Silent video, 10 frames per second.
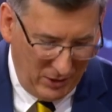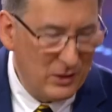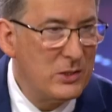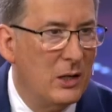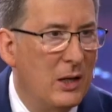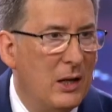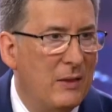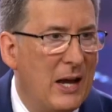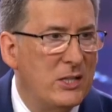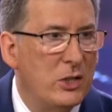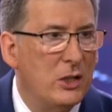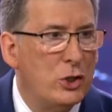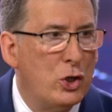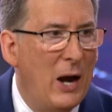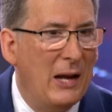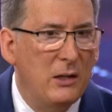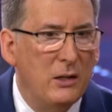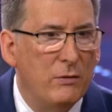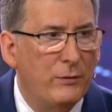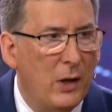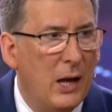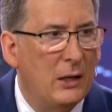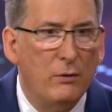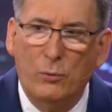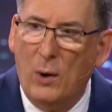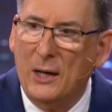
You know, that's an attractive kind of